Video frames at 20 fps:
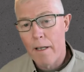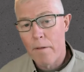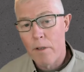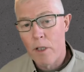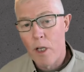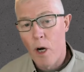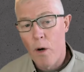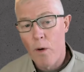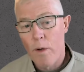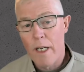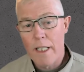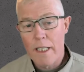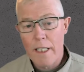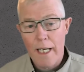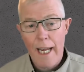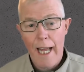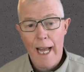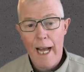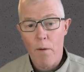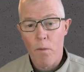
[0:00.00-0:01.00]
known as
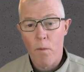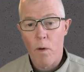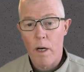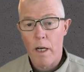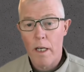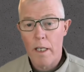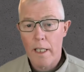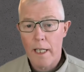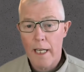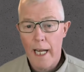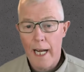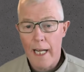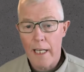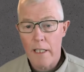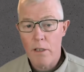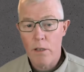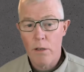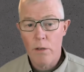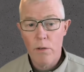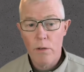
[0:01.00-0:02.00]
Cat 1, Cat
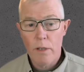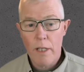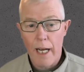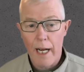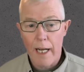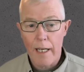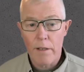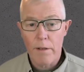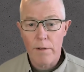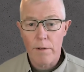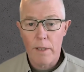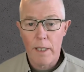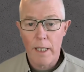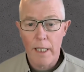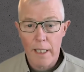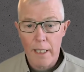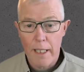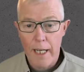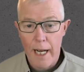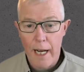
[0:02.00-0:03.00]
2, Cat 3,
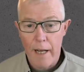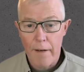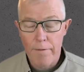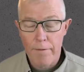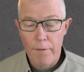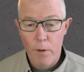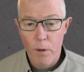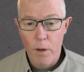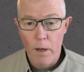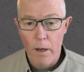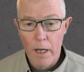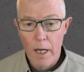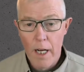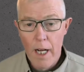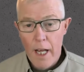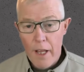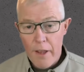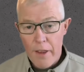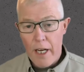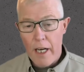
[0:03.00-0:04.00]
and Cat 4.
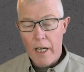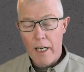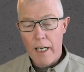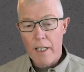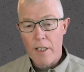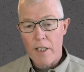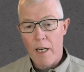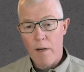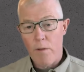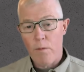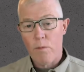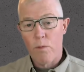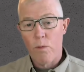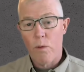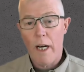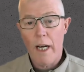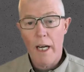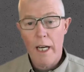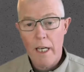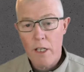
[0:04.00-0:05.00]
There is a
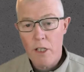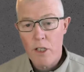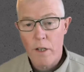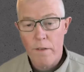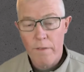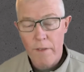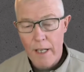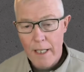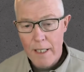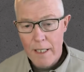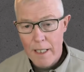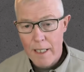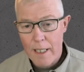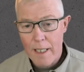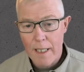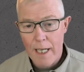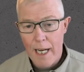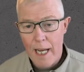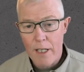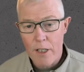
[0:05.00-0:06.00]
range of
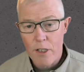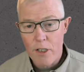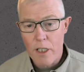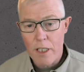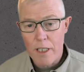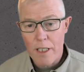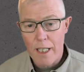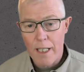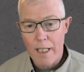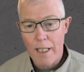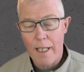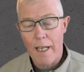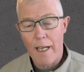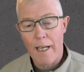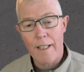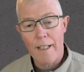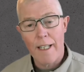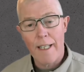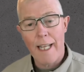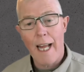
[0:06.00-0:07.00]
incident energies in
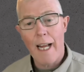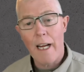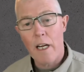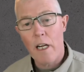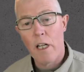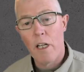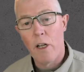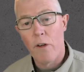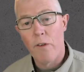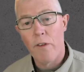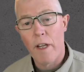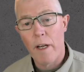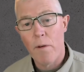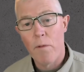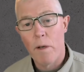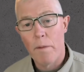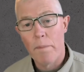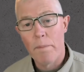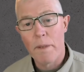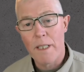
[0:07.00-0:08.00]
there that clothing
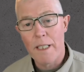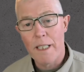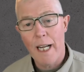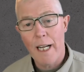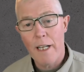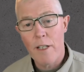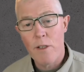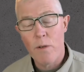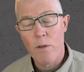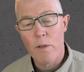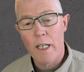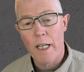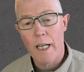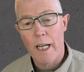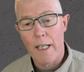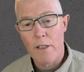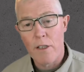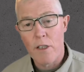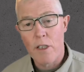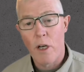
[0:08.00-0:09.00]
will protect you
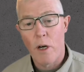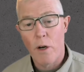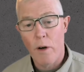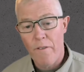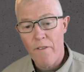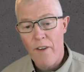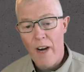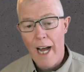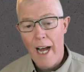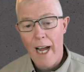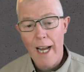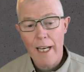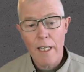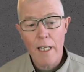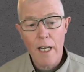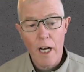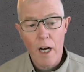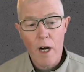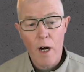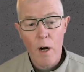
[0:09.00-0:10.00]
against. So if I
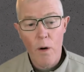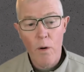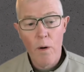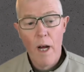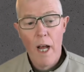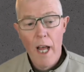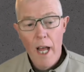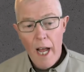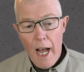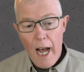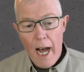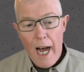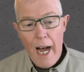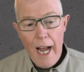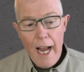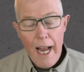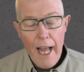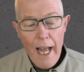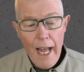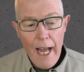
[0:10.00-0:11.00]
know
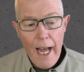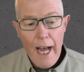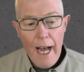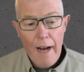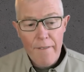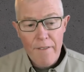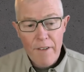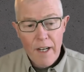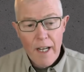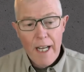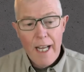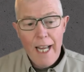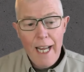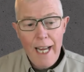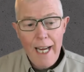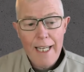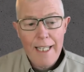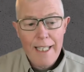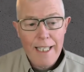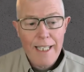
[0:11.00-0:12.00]
I have
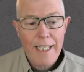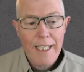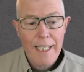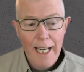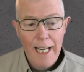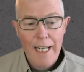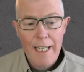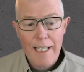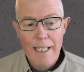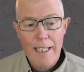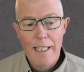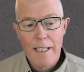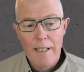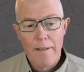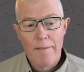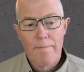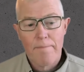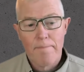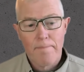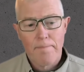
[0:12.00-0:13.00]
a 6